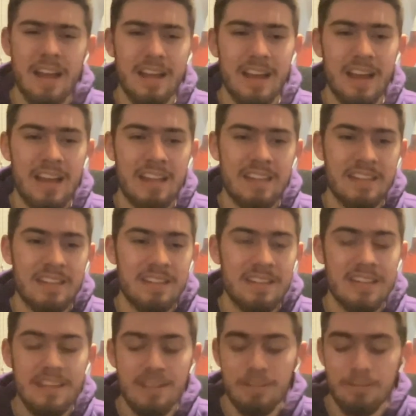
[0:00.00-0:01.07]
I
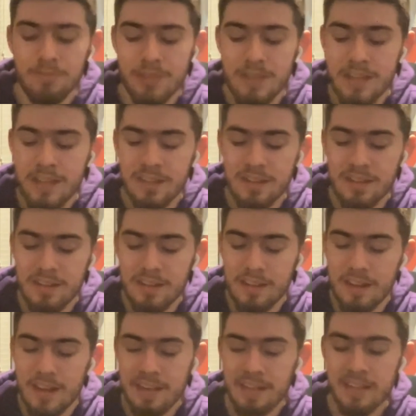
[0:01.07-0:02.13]

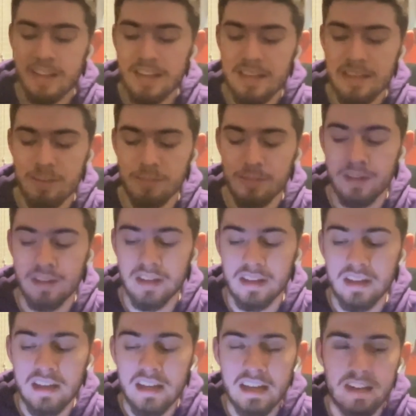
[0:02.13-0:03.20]
think I did it with
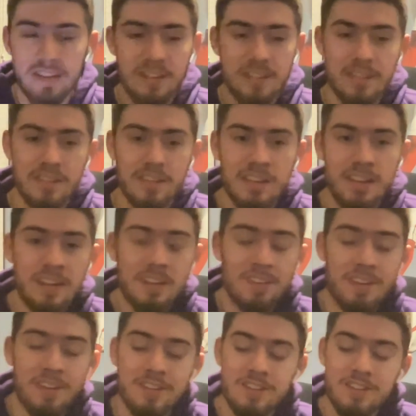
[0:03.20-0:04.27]
Keith
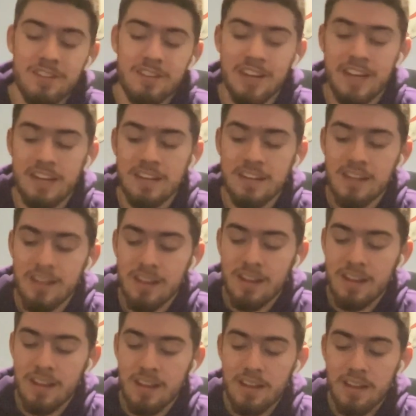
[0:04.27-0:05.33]
Archer, and
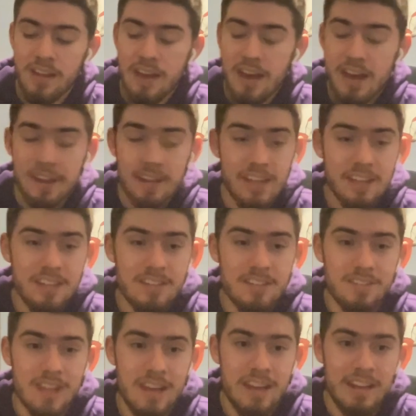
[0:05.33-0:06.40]
I'd like to
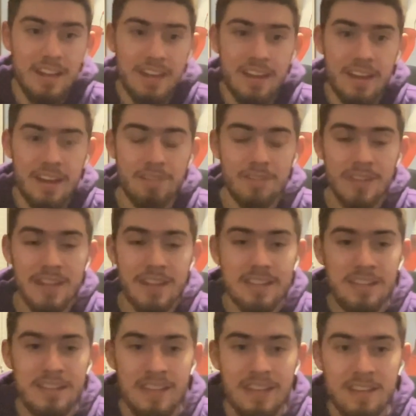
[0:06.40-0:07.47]
do that again. I would like
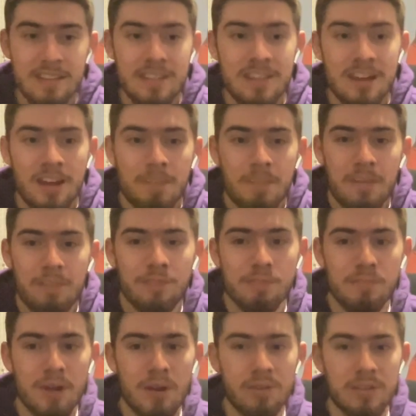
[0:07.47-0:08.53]
to talk about
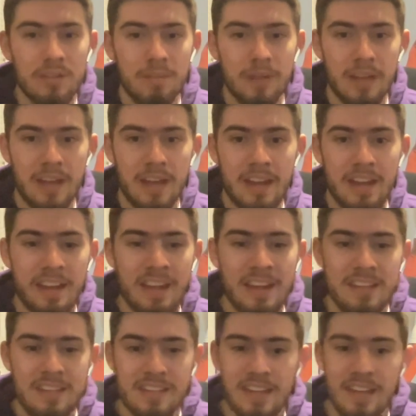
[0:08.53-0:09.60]
football with him again. I'd
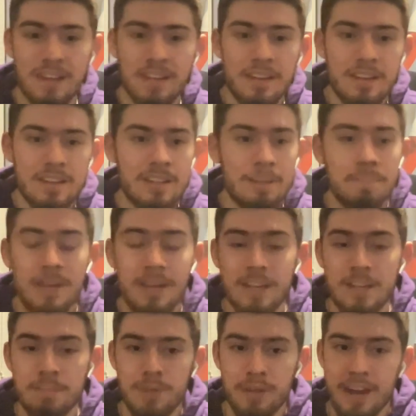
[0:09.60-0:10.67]
like to pick
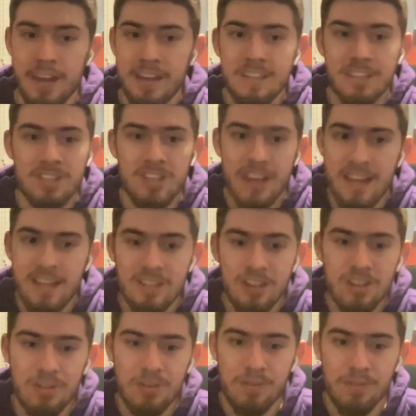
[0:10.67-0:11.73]
his brain. His Giants are
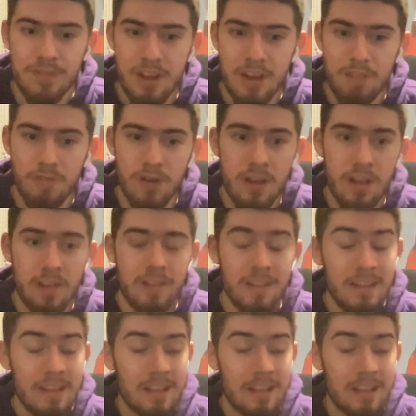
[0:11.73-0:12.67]
doing very well.